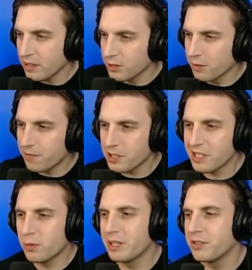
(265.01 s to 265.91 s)
So the first
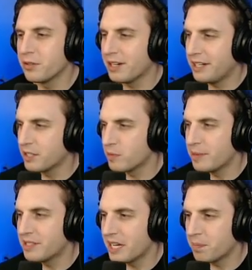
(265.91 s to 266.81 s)
thing that we can do right here is
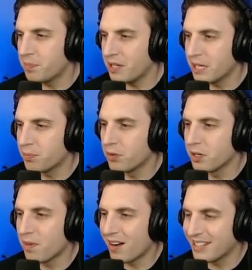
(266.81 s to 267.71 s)
maybe take B and put
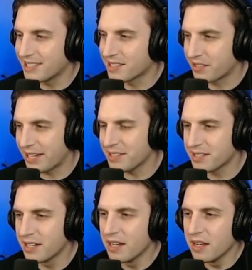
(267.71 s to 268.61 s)
him on a slant.